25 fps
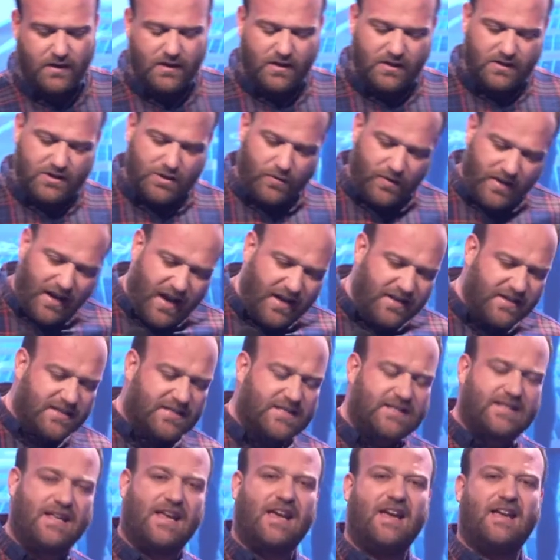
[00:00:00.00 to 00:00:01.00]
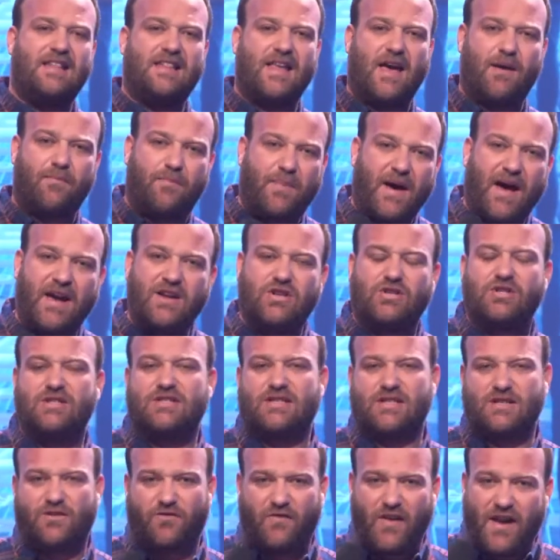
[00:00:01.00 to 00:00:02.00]
So we understand that patience,
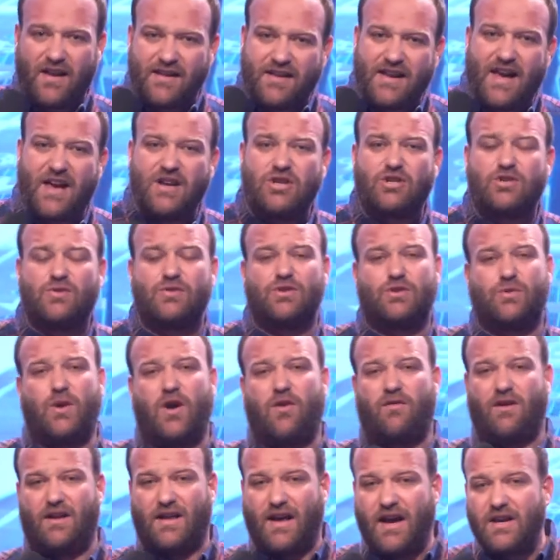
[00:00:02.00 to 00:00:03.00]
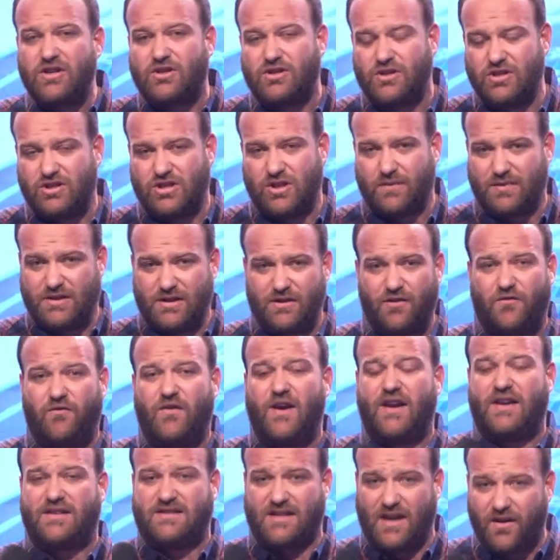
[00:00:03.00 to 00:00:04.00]
it's foundational to our relationships. It
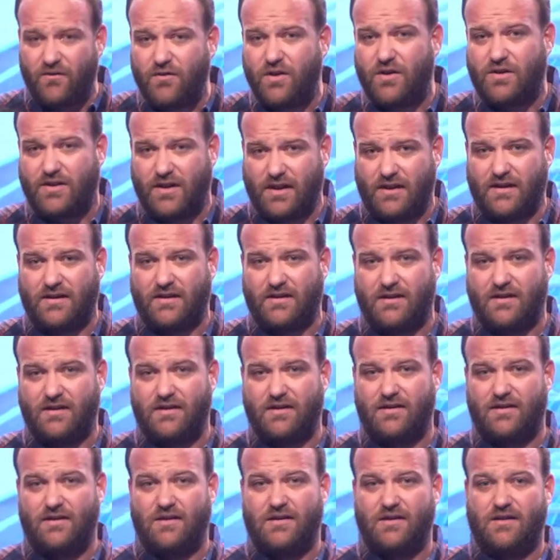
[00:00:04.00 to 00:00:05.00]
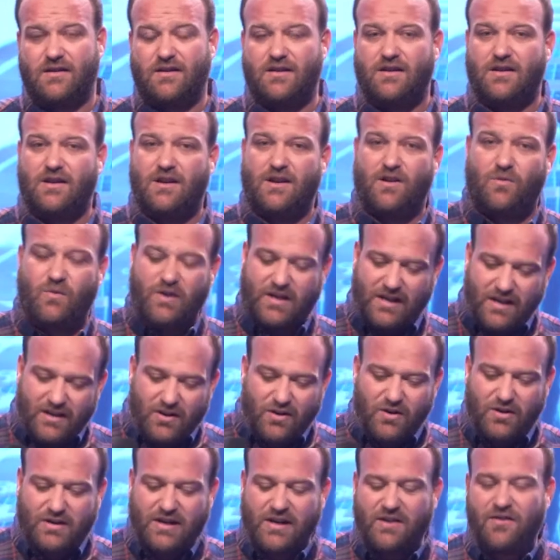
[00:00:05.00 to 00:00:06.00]
affects everything. We can
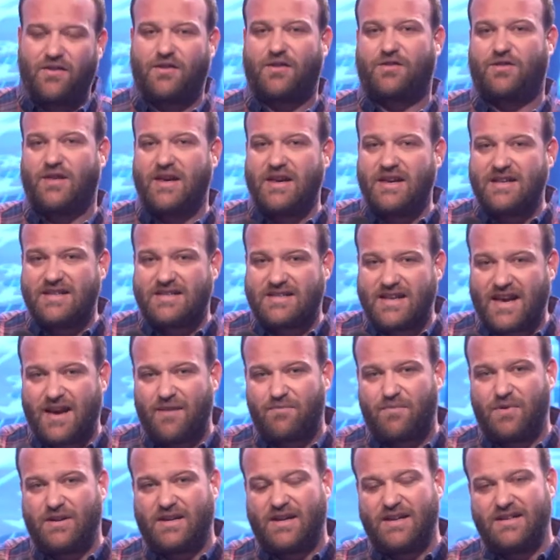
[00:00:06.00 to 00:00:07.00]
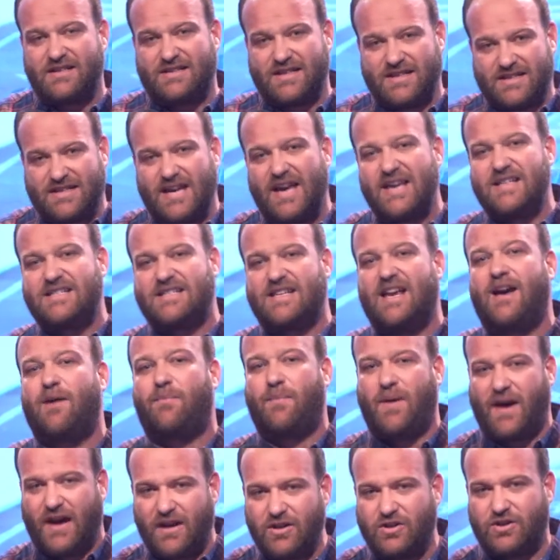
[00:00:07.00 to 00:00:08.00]
look at things that begin to test our
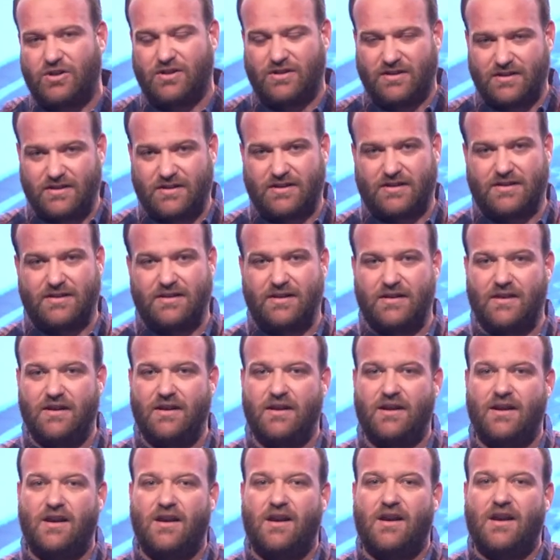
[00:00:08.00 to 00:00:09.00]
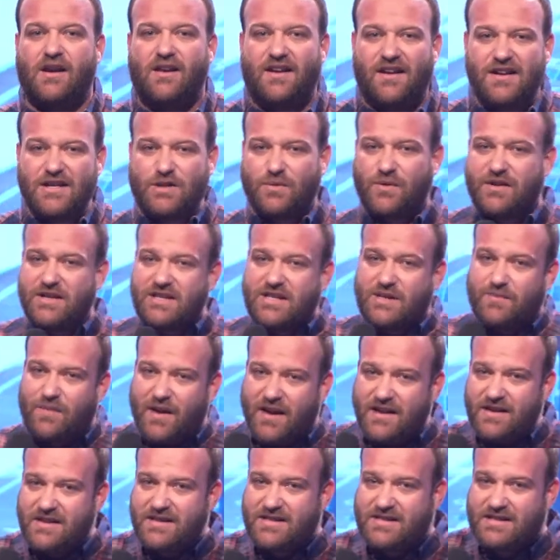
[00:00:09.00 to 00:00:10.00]
patience. And I just want to
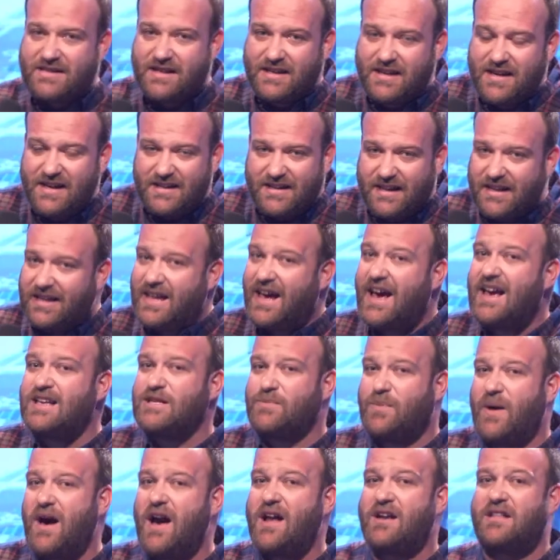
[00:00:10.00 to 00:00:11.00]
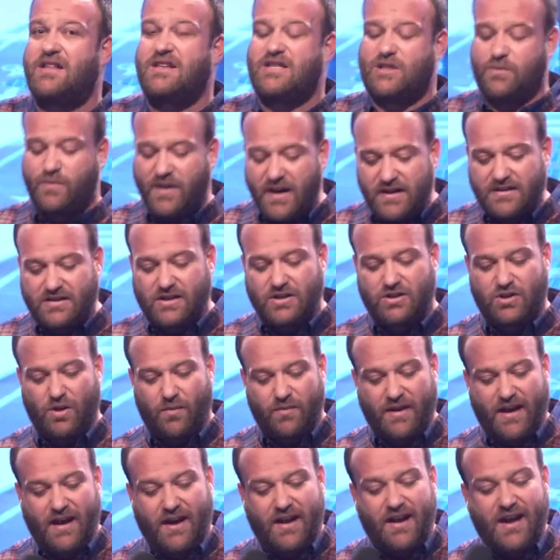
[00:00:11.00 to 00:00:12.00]
spend us the, the last part of this message on
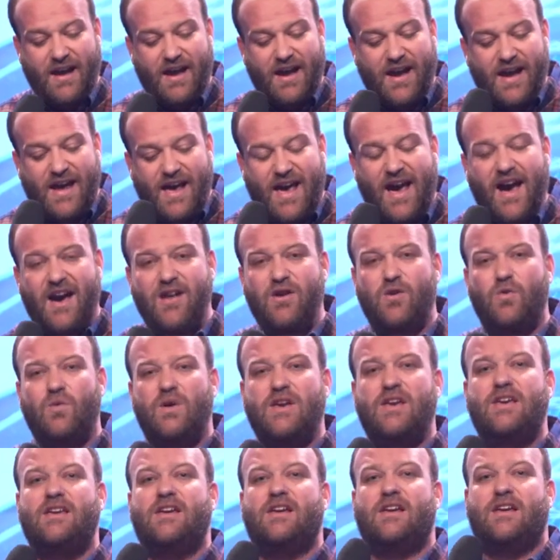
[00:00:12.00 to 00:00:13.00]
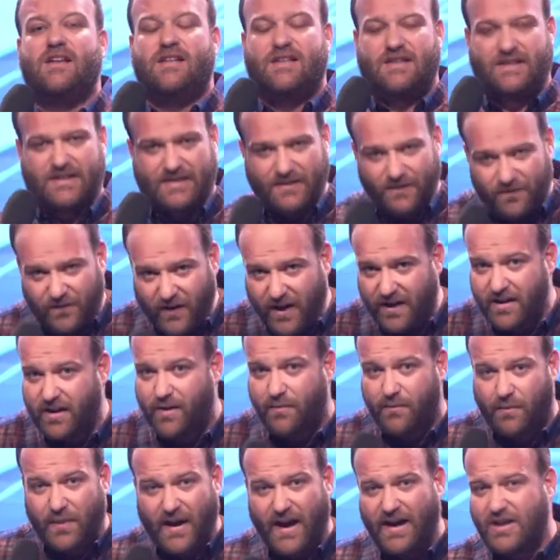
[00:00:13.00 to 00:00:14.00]
about how do we
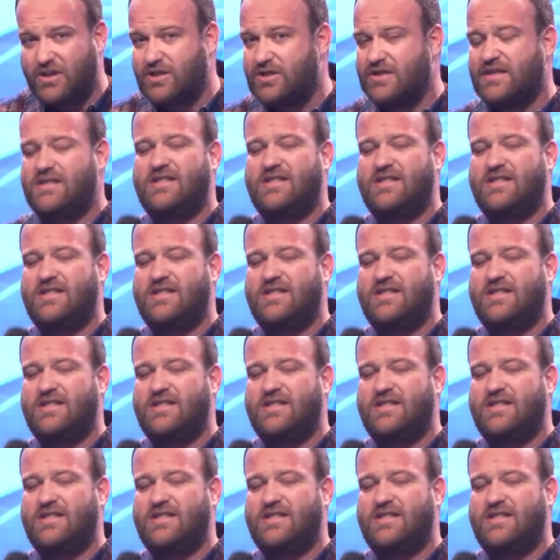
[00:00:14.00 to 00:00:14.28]
develop patience.